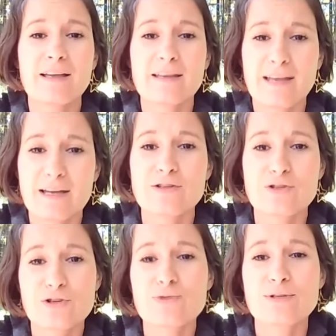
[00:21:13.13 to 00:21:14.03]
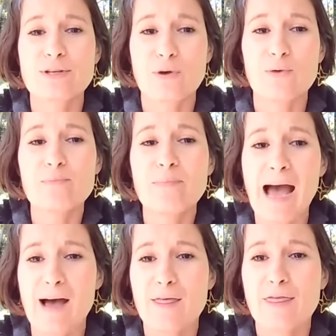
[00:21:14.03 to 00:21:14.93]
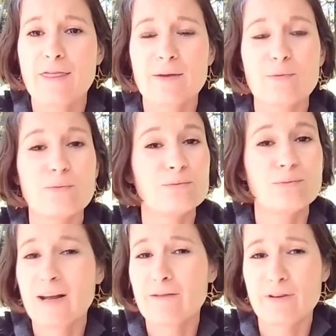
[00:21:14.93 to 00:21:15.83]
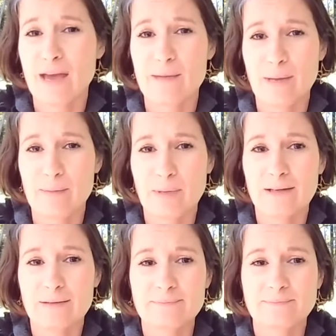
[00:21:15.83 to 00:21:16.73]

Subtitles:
get to choose their own path, whatever that may be.